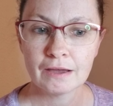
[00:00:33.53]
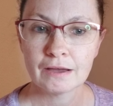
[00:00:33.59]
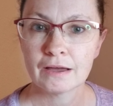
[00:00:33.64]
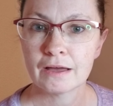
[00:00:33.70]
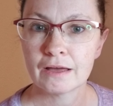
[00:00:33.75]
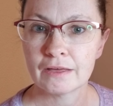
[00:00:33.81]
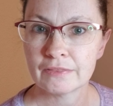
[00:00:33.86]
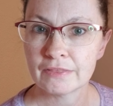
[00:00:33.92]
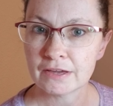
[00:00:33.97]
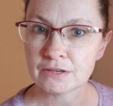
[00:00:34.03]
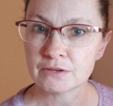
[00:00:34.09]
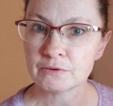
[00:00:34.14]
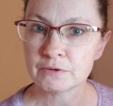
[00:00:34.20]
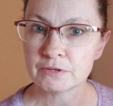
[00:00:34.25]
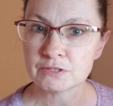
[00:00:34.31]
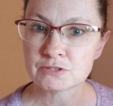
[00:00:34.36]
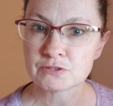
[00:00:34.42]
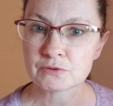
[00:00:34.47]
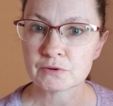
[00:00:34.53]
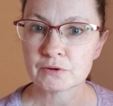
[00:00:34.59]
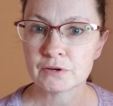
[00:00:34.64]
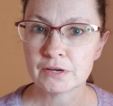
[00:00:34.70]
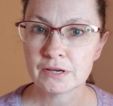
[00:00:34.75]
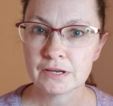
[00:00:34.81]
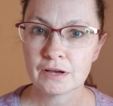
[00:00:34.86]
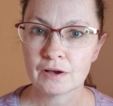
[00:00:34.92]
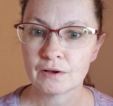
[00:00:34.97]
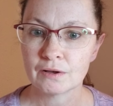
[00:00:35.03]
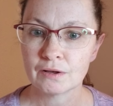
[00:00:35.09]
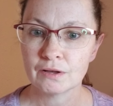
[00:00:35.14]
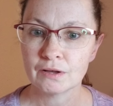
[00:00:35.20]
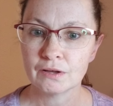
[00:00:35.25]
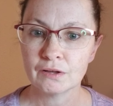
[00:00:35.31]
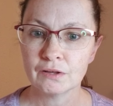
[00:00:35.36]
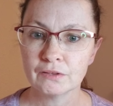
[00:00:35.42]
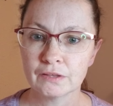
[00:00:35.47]
that you enjoy
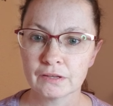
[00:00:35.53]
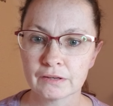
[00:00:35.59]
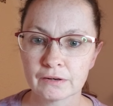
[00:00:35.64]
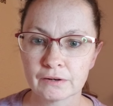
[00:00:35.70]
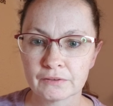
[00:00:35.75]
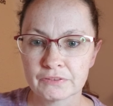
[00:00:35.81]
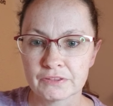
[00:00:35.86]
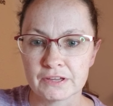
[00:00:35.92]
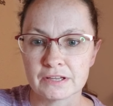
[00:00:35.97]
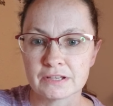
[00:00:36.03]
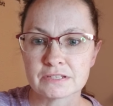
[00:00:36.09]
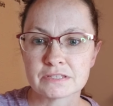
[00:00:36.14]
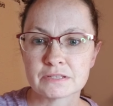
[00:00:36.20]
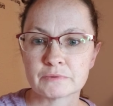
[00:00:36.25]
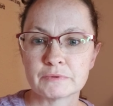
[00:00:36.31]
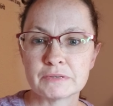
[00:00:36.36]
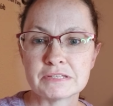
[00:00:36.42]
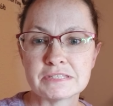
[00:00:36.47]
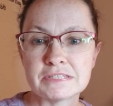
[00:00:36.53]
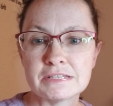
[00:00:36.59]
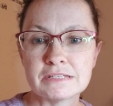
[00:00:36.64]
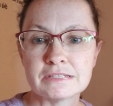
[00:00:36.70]
all the little things that we see